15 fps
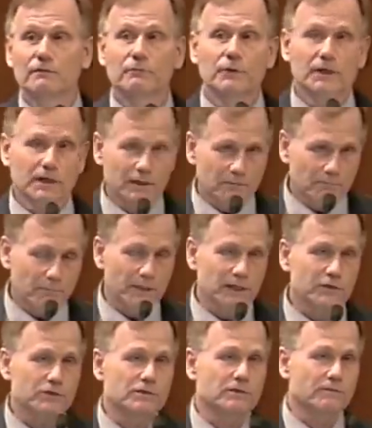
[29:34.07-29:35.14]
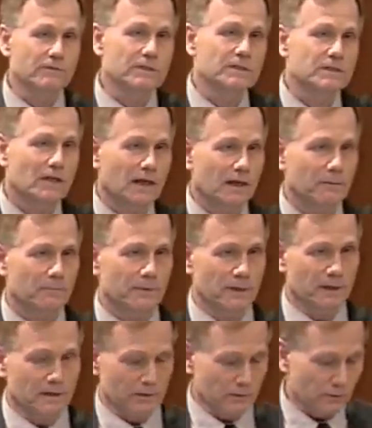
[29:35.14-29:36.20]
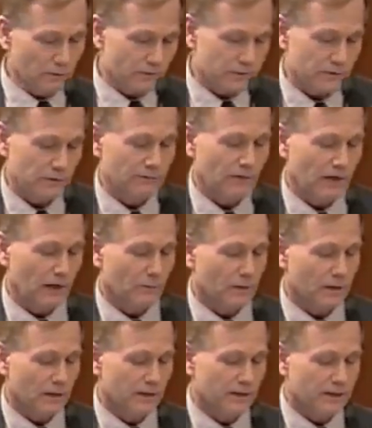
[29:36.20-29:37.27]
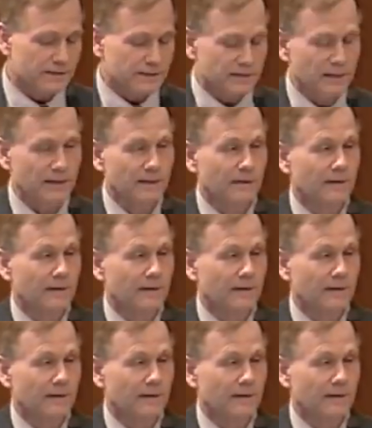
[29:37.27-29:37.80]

We get patients of this type in the University of Iowa clinics.